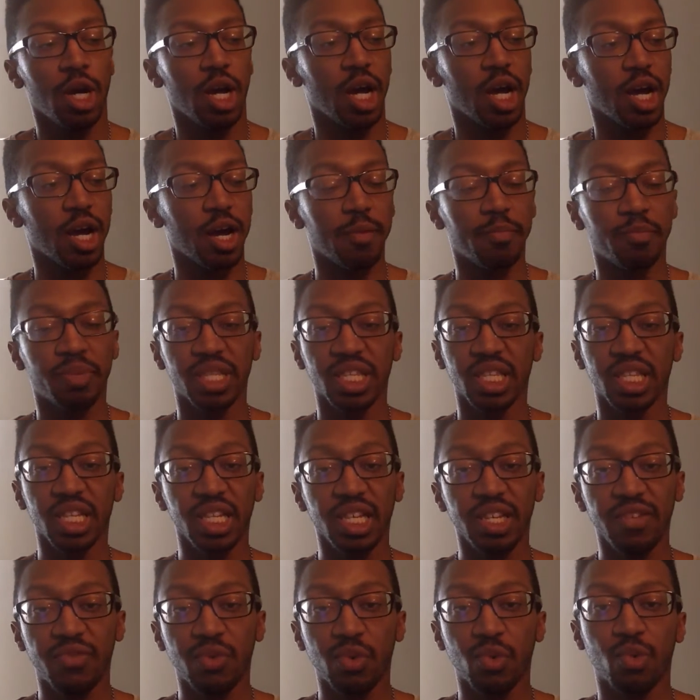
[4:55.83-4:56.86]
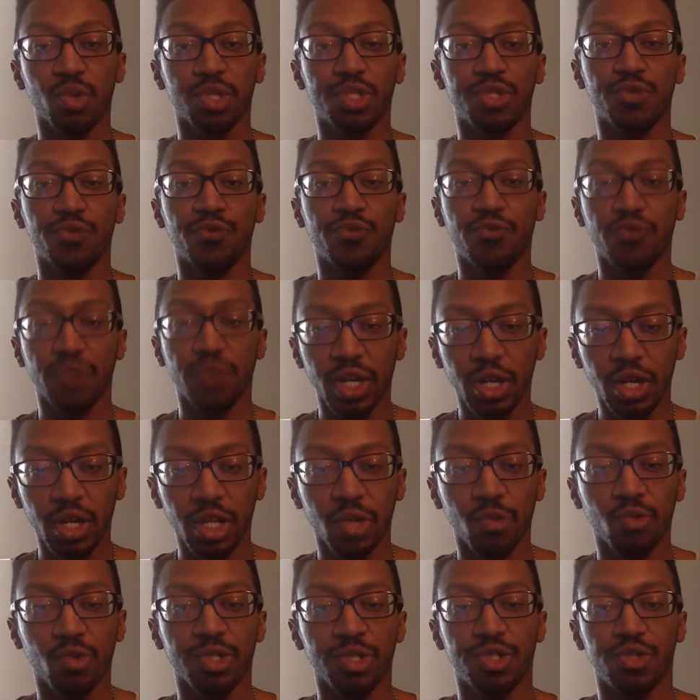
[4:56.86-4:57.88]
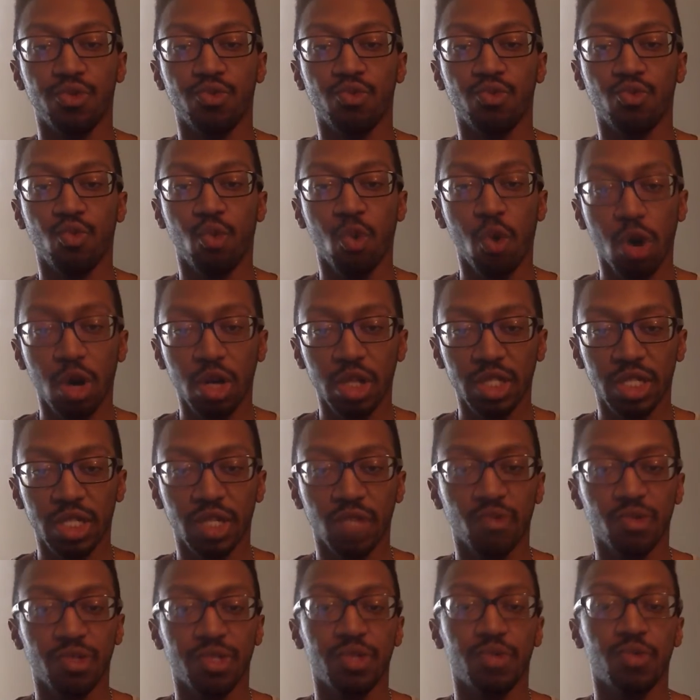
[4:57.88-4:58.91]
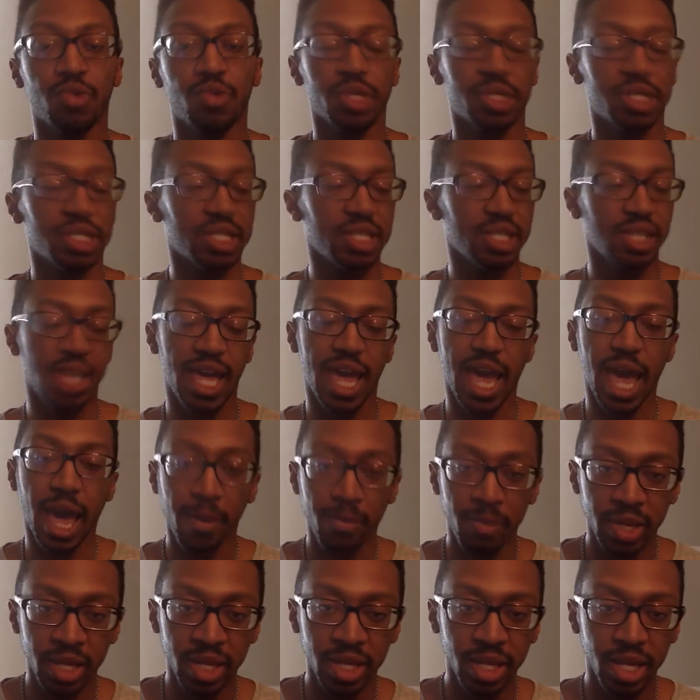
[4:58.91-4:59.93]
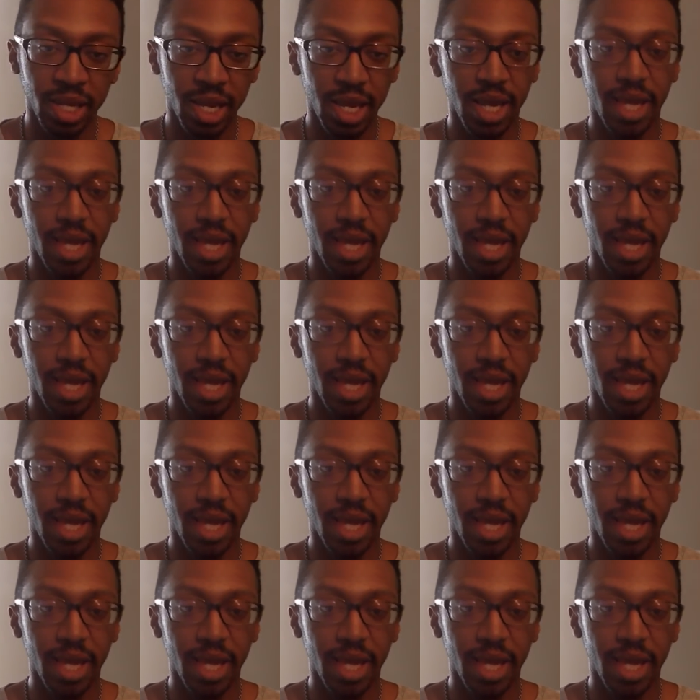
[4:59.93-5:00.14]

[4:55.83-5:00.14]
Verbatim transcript: uh, believe and what you feel and what you want and what you want to see happen,